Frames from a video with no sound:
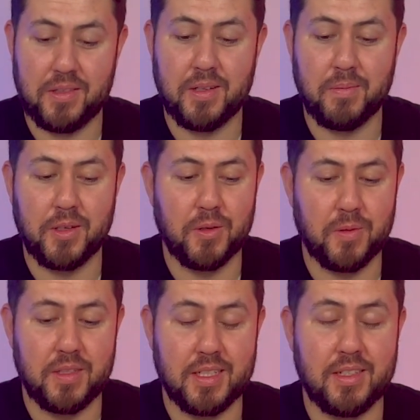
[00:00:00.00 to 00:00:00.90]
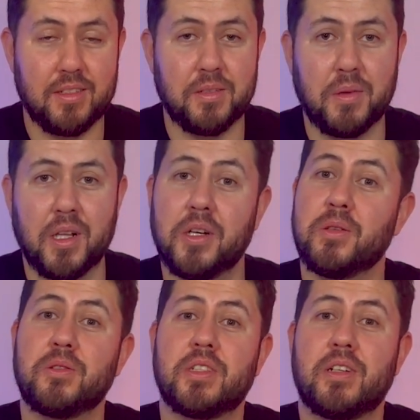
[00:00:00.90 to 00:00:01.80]
Some good ones and some
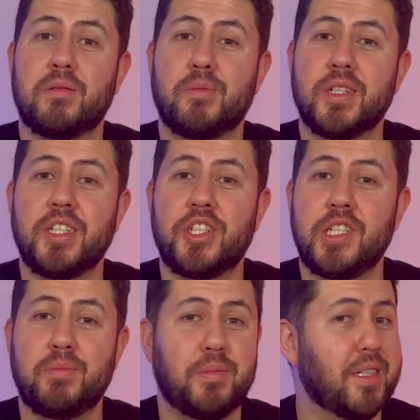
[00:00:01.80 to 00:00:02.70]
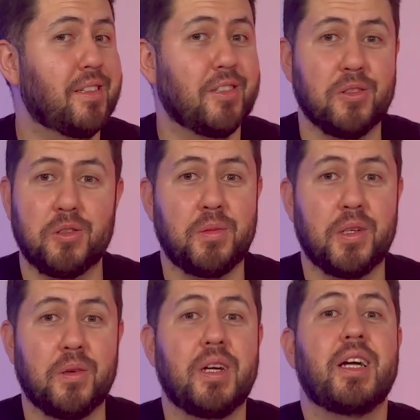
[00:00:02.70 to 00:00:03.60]
colognes that are pretty cheap but still
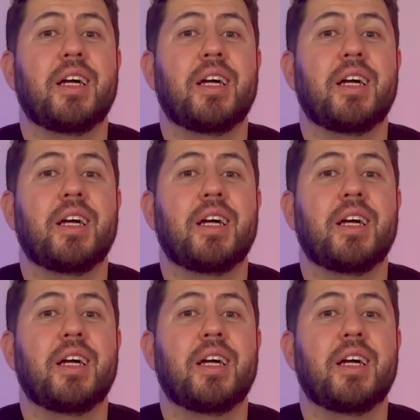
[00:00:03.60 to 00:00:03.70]
smell